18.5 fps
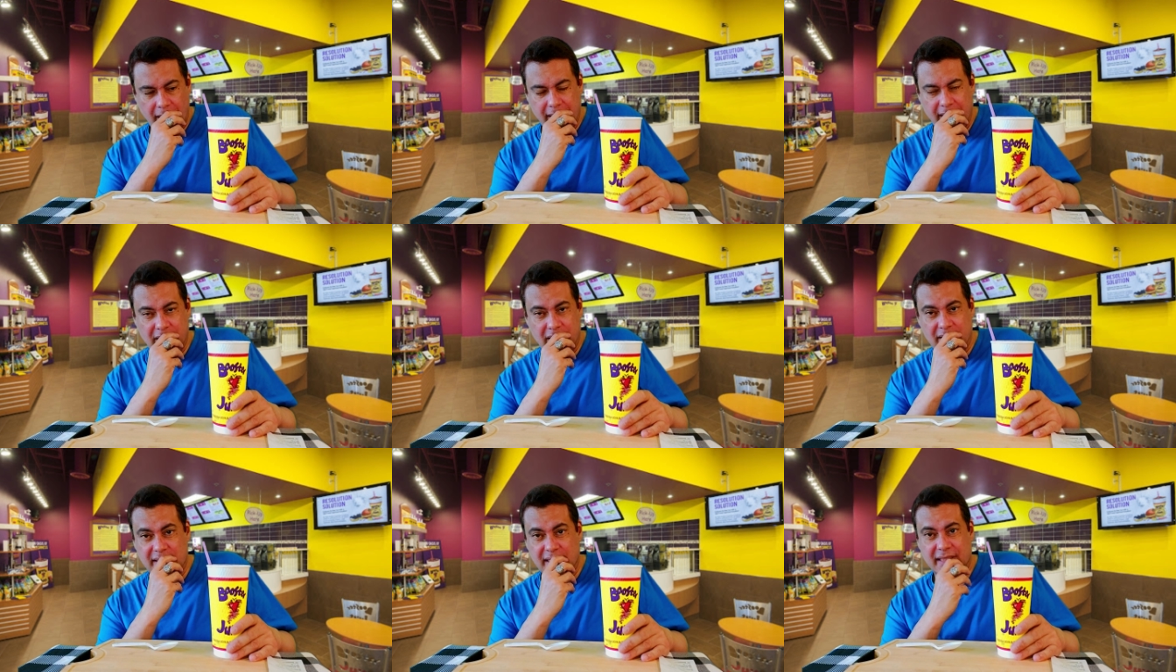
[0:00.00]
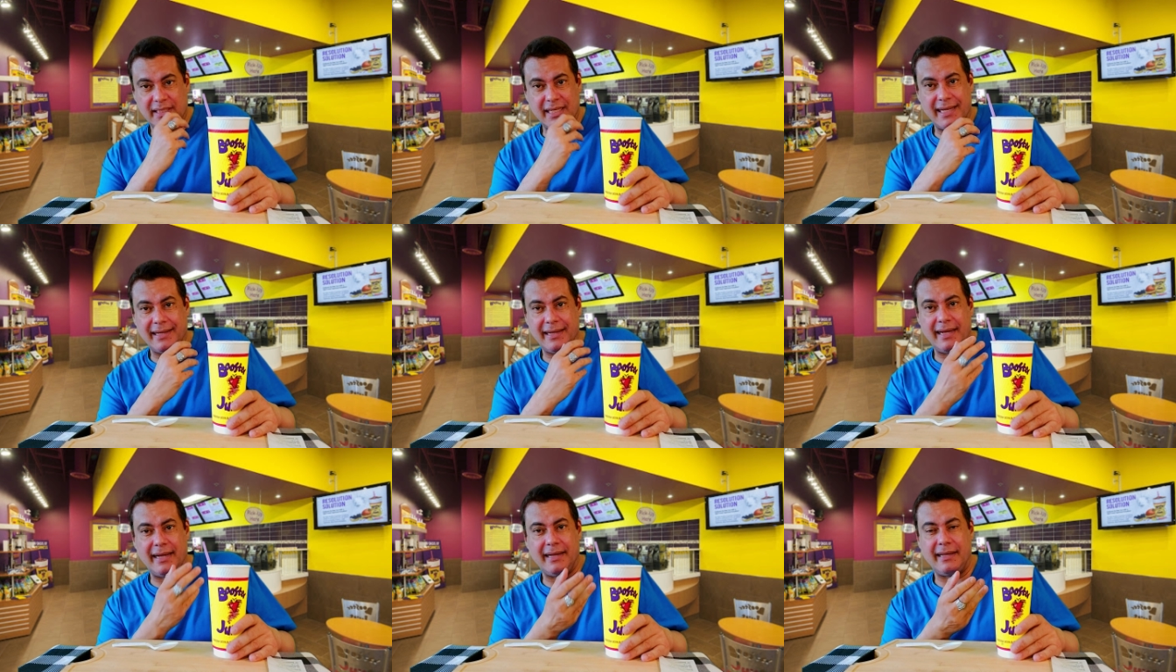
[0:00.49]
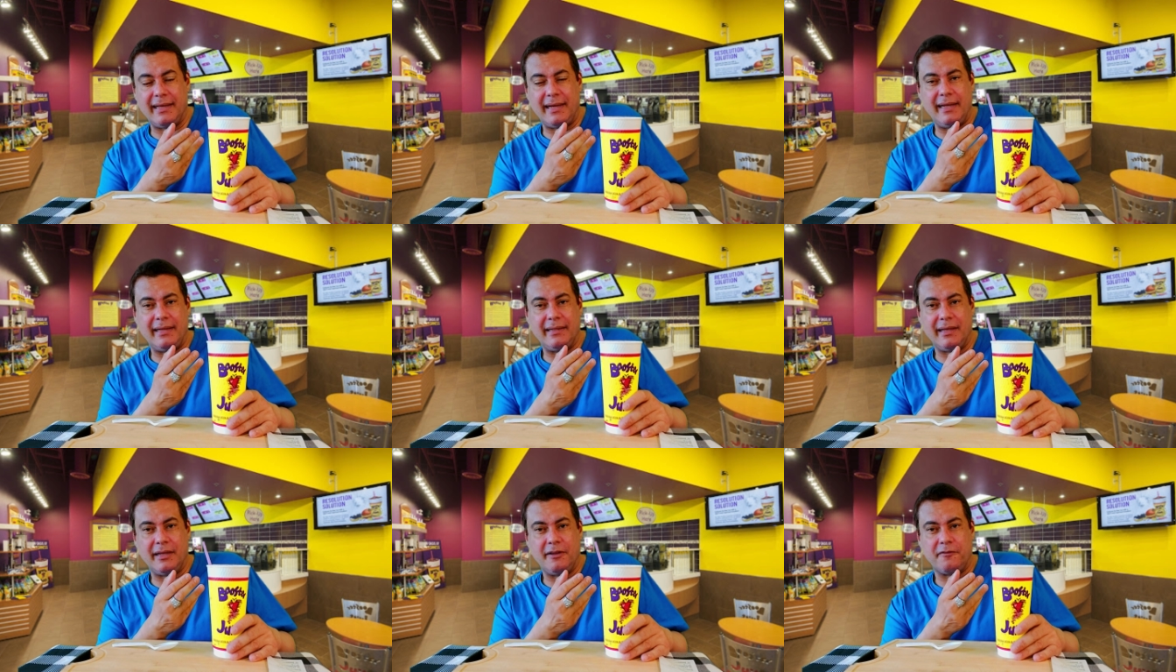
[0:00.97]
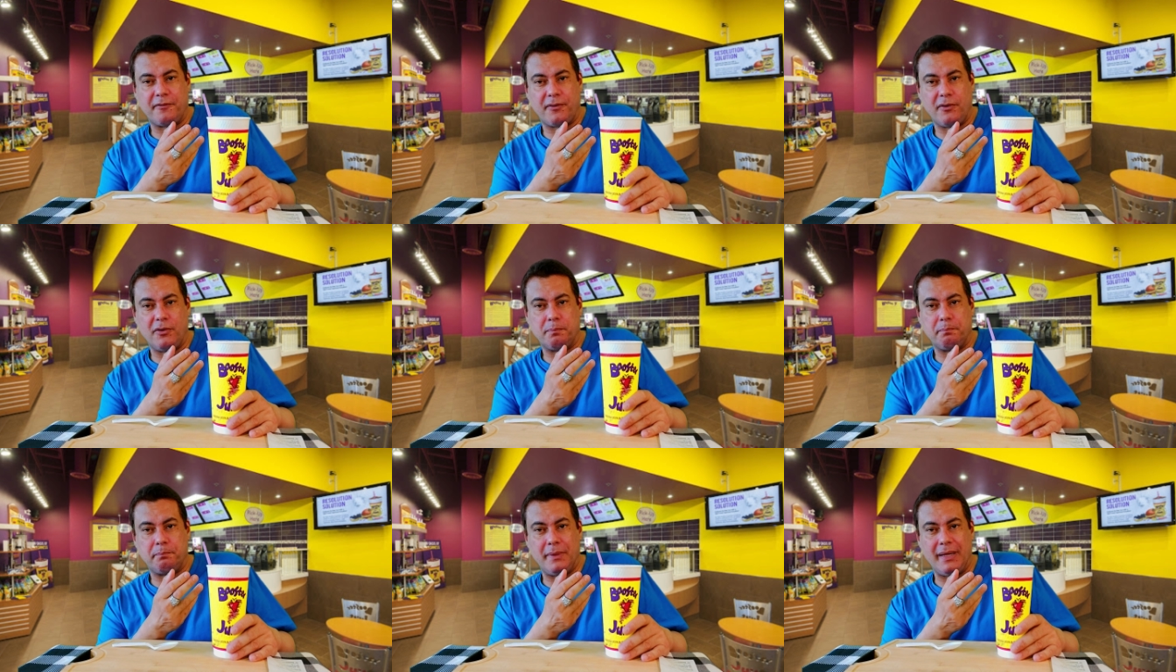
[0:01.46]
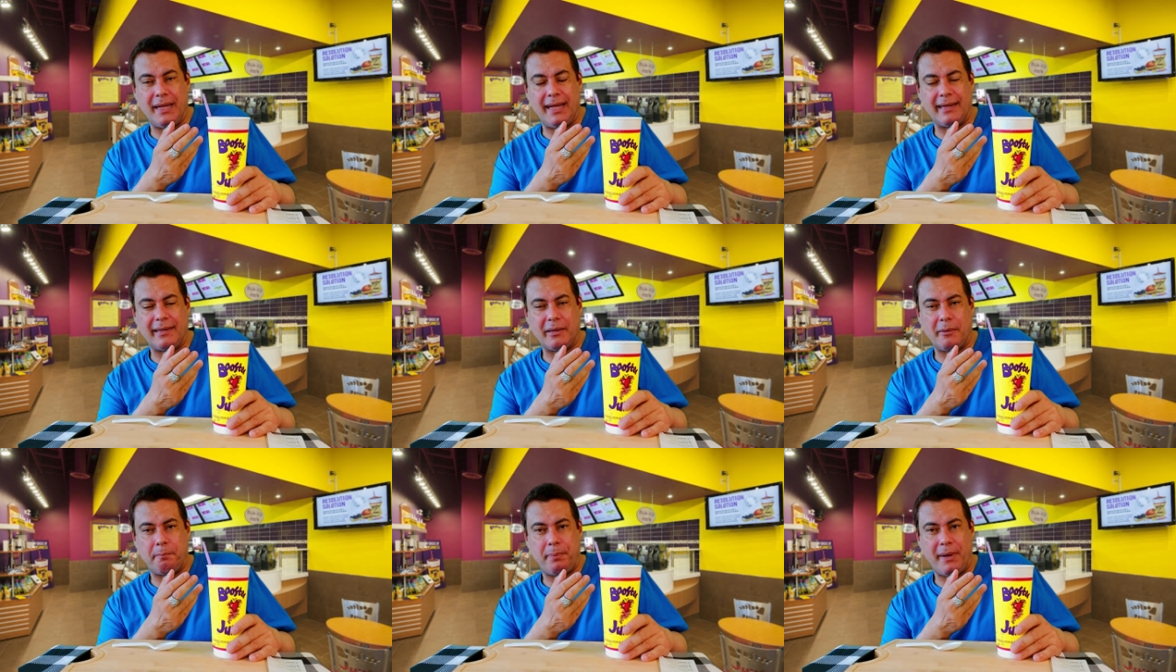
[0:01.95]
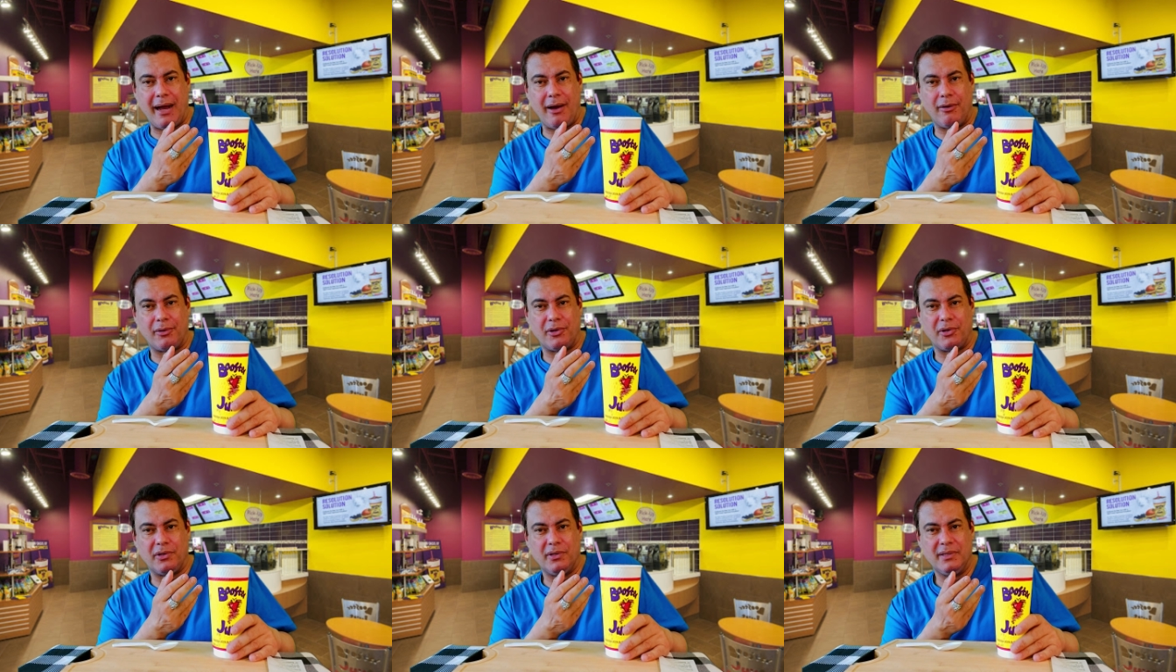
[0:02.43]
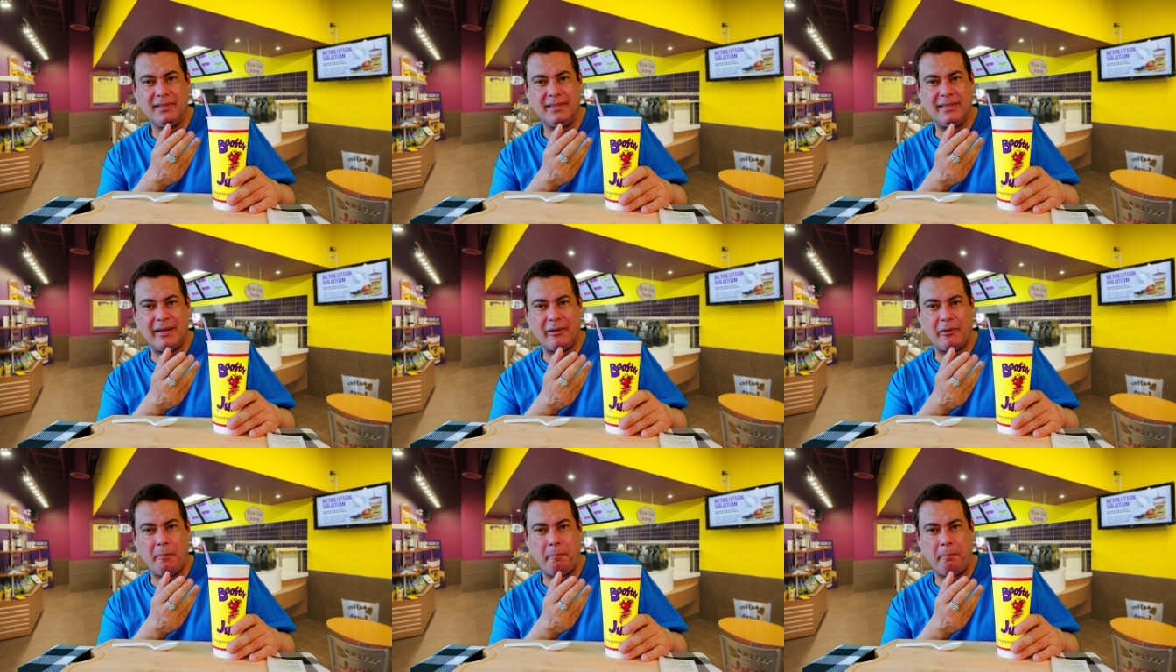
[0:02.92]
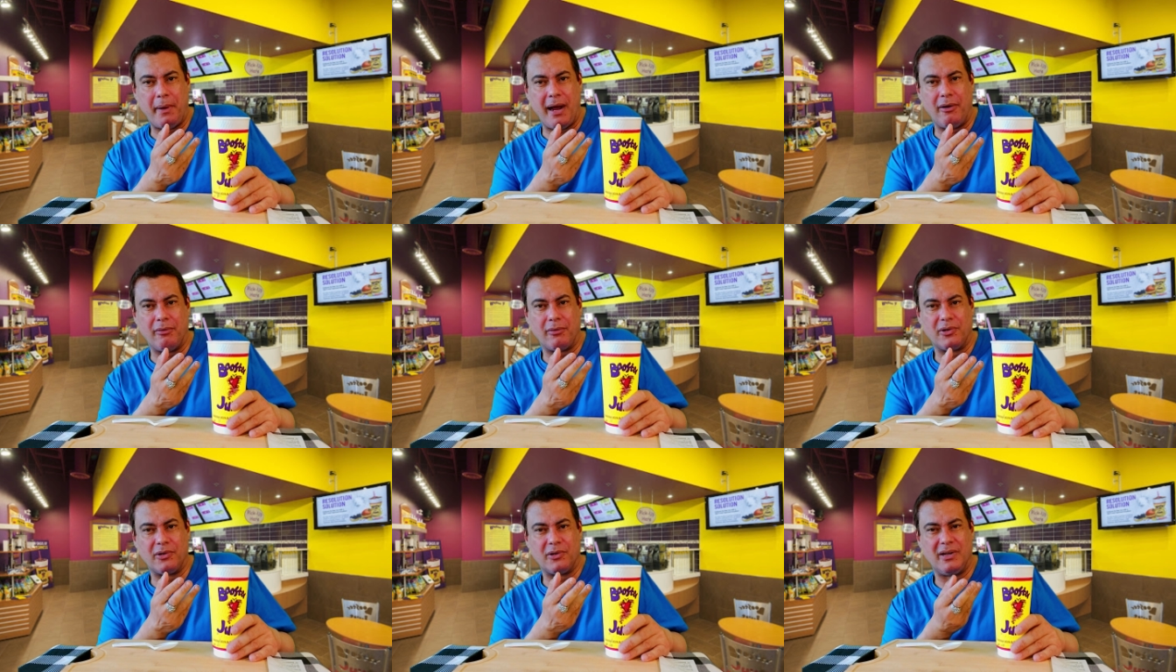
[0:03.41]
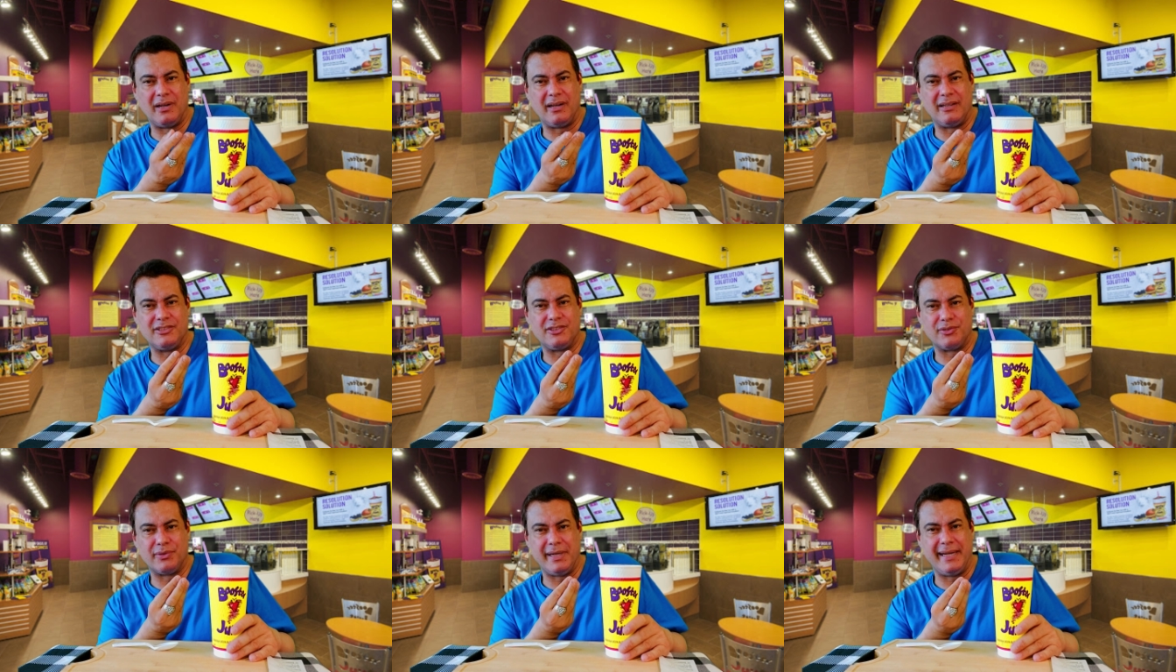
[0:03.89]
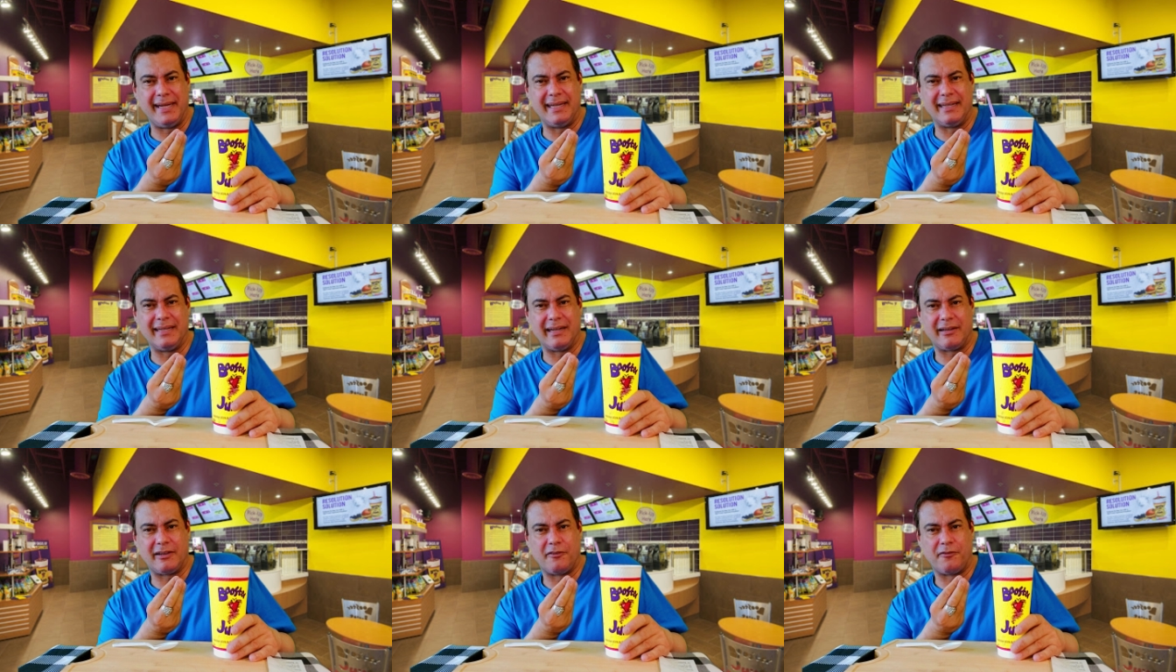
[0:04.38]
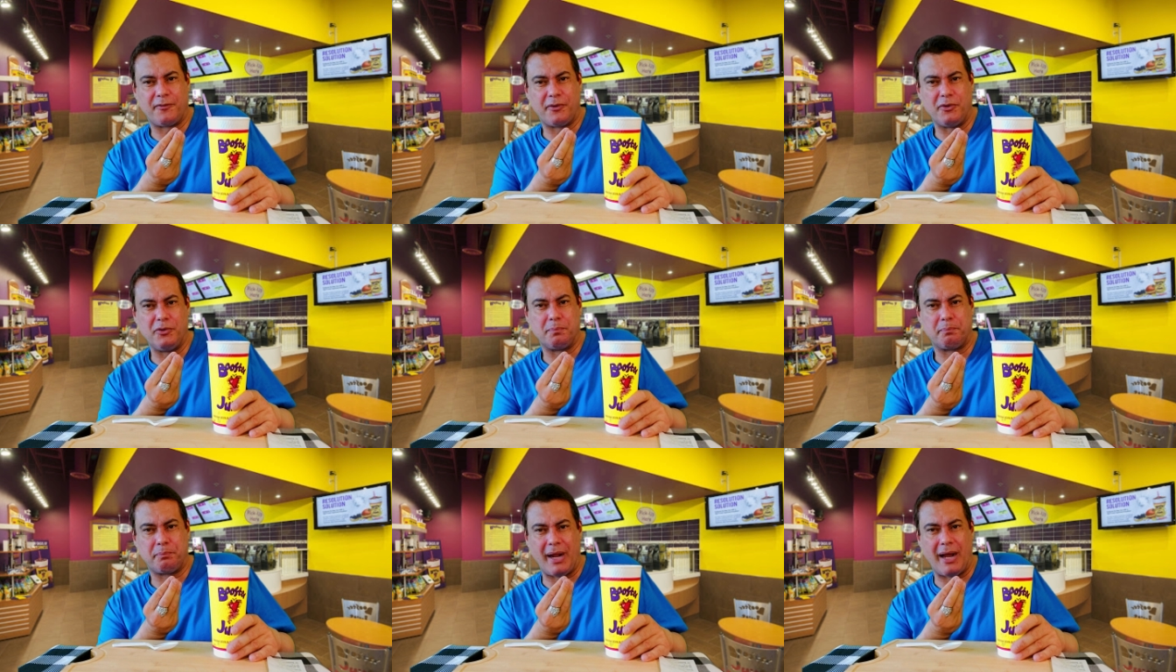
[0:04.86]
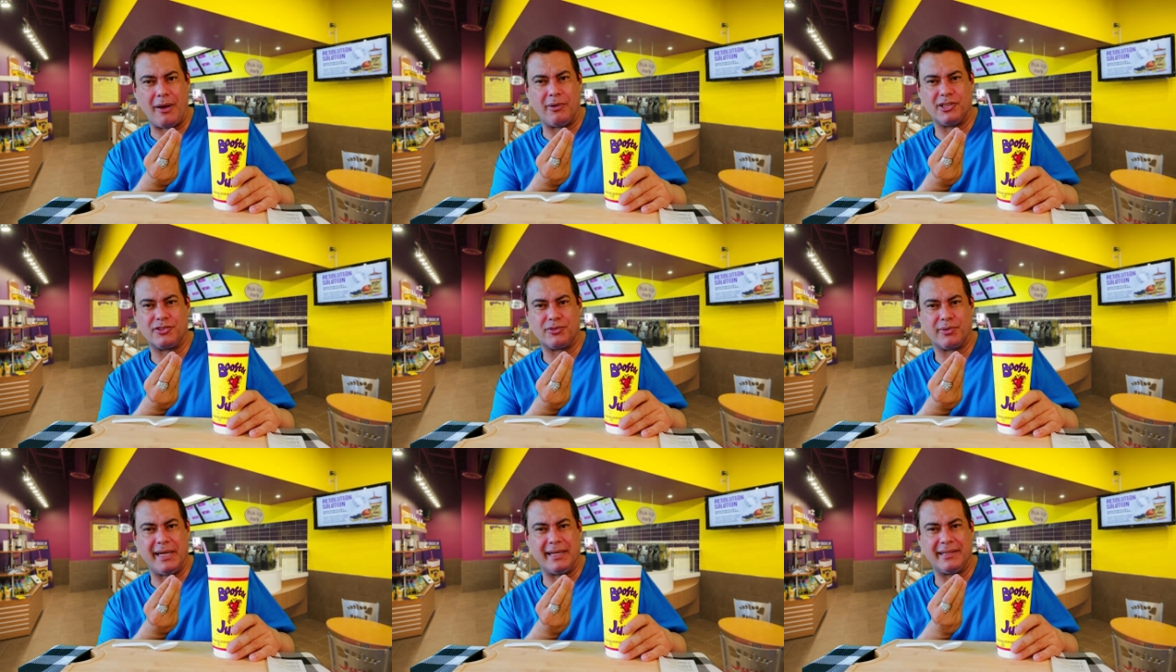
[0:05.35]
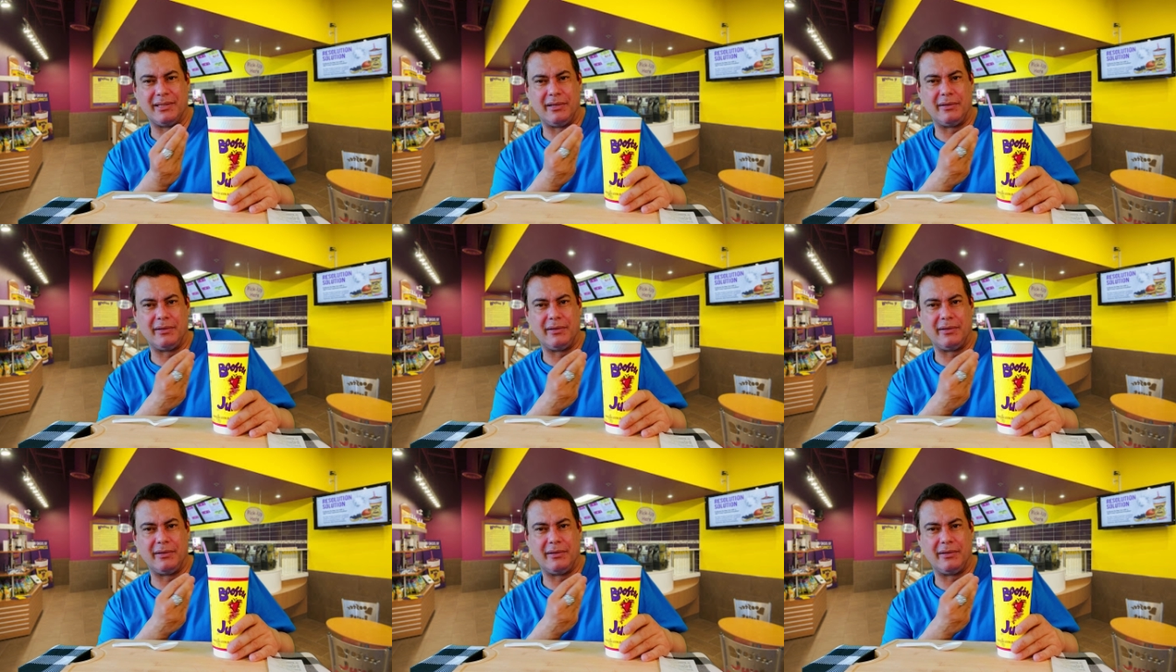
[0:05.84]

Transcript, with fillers: It doesn't taste like like like fruit, like a powder, like a powder uh, drink, like a fruit power drink.